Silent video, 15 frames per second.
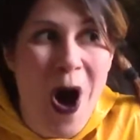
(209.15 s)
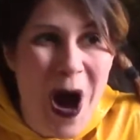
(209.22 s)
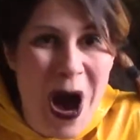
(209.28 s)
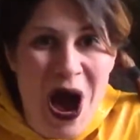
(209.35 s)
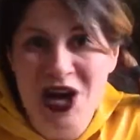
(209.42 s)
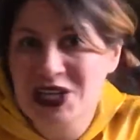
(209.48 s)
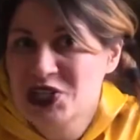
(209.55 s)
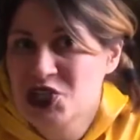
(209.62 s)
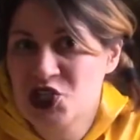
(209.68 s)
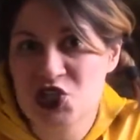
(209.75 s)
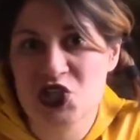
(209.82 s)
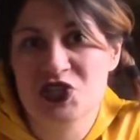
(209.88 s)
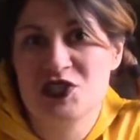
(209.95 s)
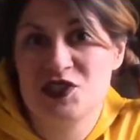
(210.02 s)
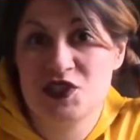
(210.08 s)
I
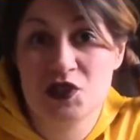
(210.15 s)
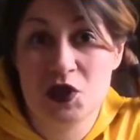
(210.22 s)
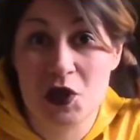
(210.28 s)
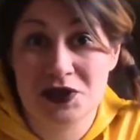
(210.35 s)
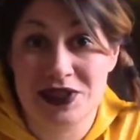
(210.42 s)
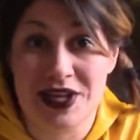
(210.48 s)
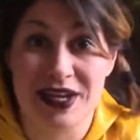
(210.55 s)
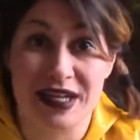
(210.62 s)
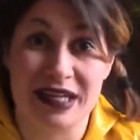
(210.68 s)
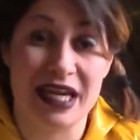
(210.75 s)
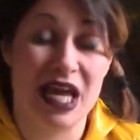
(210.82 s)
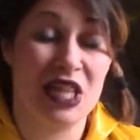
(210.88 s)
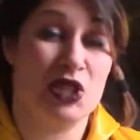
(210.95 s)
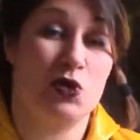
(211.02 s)
just did not like